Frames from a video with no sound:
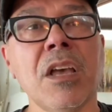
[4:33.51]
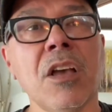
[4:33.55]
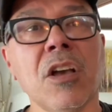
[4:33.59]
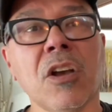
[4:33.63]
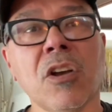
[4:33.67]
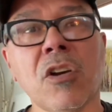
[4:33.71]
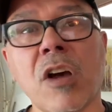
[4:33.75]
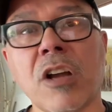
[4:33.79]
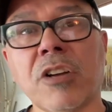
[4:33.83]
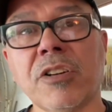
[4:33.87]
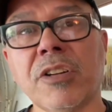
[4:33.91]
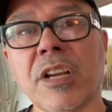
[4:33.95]

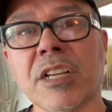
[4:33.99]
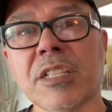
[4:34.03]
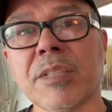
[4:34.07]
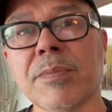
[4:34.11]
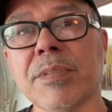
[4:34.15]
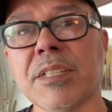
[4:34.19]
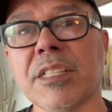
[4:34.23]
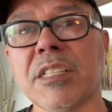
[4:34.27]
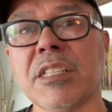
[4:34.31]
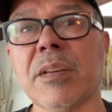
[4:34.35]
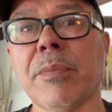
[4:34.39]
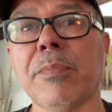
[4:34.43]
Contracts may
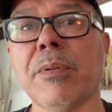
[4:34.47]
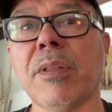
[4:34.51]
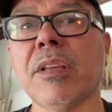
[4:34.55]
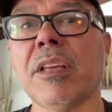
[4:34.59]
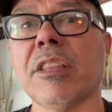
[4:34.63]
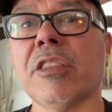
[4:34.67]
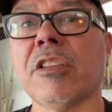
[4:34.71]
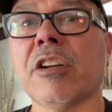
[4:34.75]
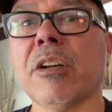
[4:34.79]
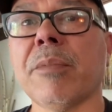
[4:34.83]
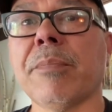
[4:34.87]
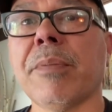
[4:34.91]
stipulate that
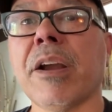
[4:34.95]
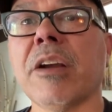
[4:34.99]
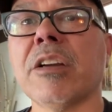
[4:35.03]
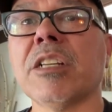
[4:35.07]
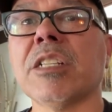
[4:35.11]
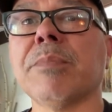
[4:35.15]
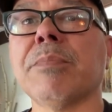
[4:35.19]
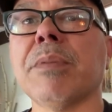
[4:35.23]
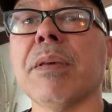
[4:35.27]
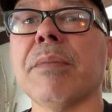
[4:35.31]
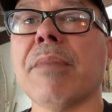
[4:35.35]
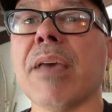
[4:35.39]
the repairs
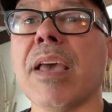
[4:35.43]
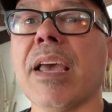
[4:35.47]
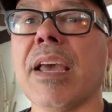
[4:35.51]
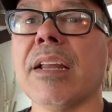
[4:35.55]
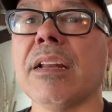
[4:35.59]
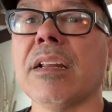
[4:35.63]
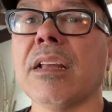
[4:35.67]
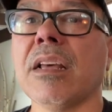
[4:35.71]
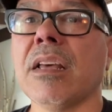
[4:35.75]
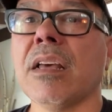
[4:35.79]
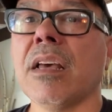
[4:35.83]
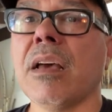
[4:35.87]
be made
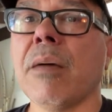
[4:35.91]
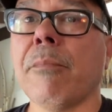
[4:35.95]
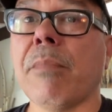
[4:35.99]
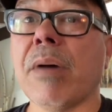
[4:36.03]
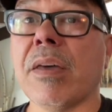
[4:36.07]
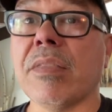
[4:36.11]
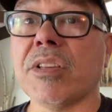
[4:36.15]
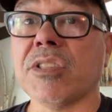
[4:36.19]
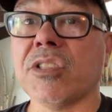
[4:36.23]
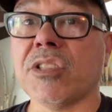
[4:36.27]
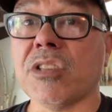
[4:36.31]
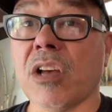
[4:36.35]
by
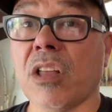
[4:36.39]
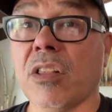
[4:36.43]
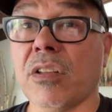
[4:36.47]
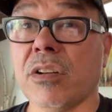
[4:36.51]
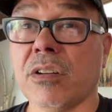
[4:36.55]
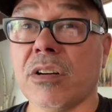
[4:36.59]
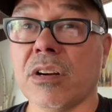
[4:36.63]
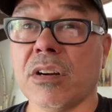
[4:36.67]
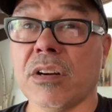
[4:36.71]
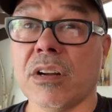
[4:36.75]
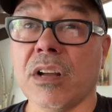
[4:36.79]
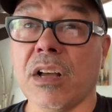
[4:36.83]
the
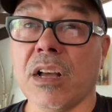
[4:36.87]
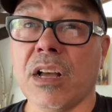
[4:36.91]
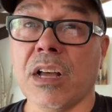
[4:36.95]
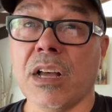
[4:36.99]
seller